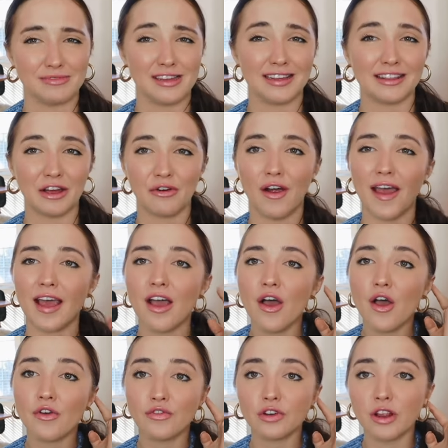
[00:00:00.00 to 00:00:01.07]
I'm saying that right,
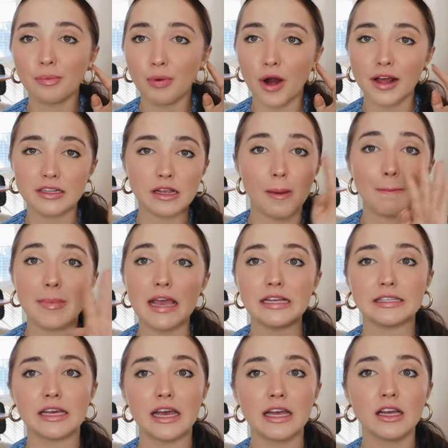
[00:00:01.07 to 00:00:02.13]
for lip products,
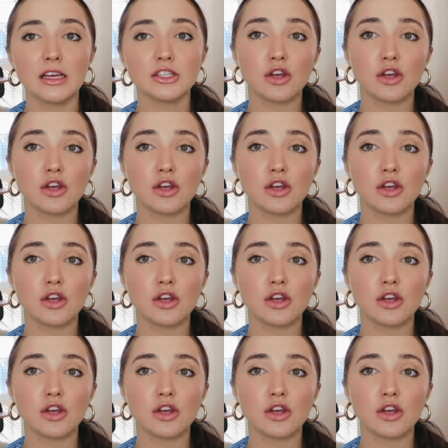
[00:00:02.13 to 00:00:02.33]
amazing.